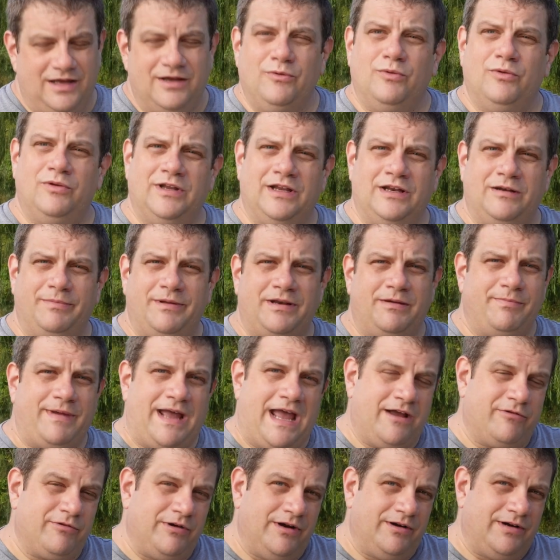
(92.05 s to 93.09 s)
a little bit of
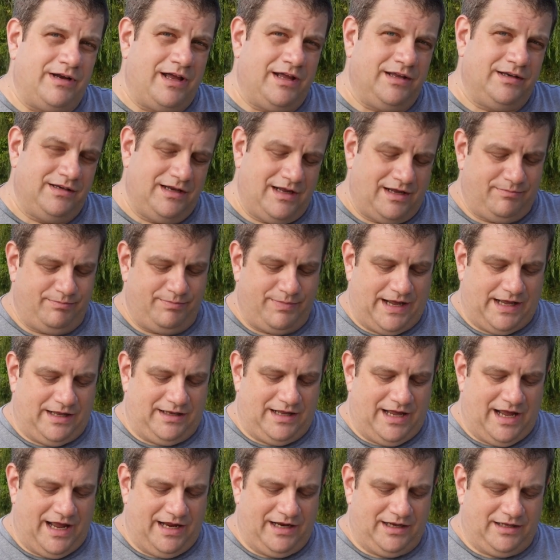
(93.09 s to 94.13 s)
background on Belle
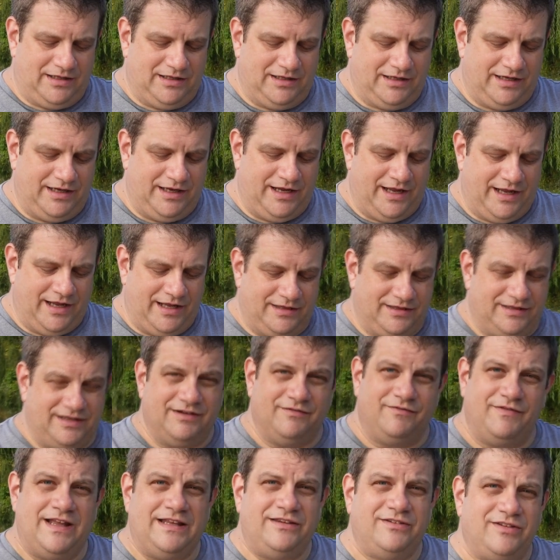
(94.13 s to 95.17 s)
Isle and the
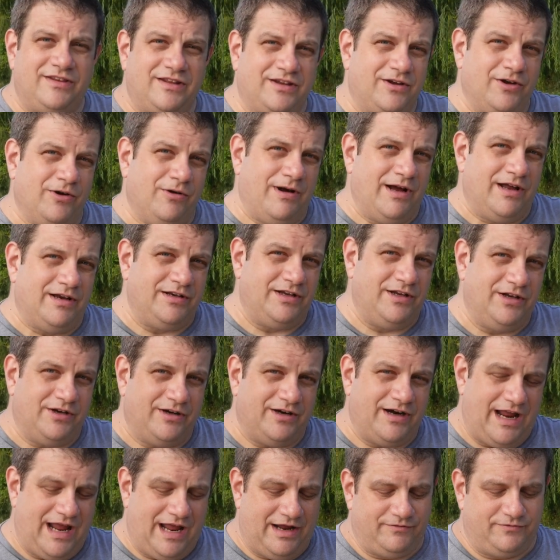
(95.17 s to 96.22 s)
events that go on here.